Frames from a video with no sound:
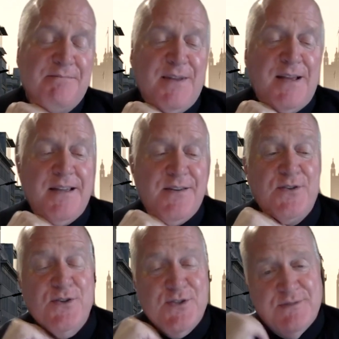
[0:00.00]

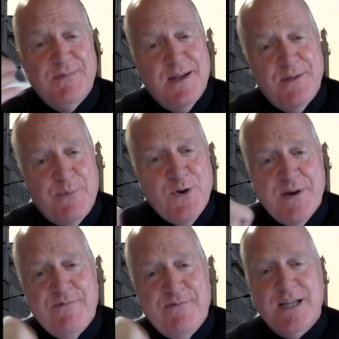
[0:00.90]
introduce the
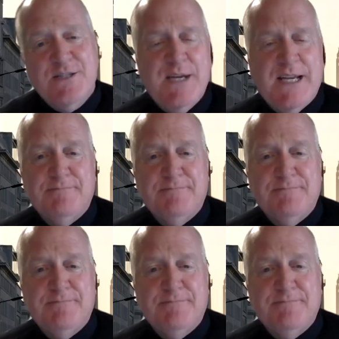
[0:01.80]
program for next week.